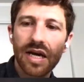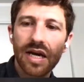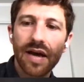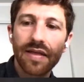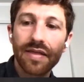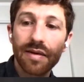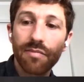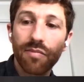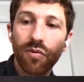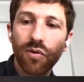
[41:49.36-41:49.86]
and
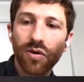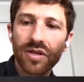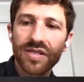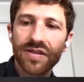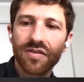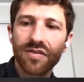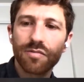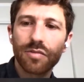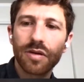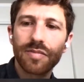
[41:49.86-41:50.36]
the importance
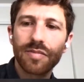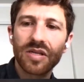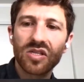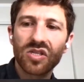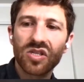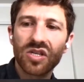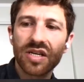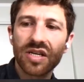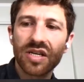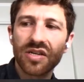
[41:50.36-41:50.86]
of the
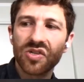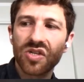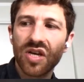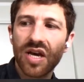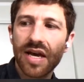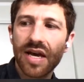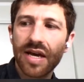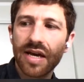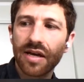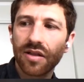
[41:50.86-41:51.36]
BBC is
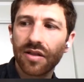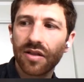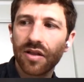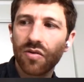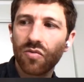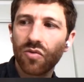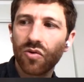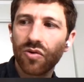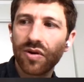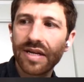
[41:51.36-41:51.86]
saying that
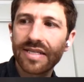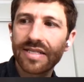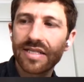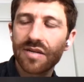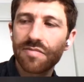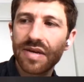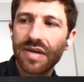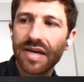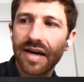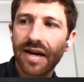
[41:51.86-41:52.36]
there needs
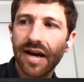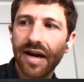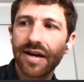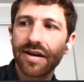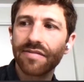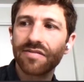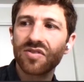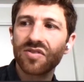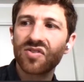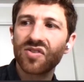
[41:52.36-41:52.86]
to be a kind
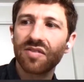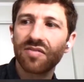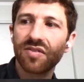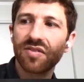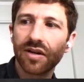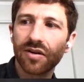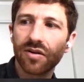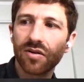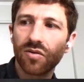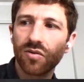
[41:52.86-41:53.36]
of
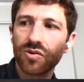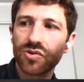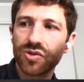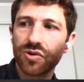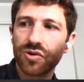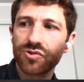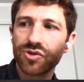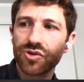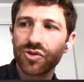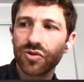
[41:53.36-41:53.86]
civic or
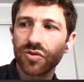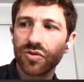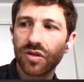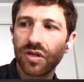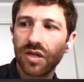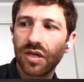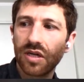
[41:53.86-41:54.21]
social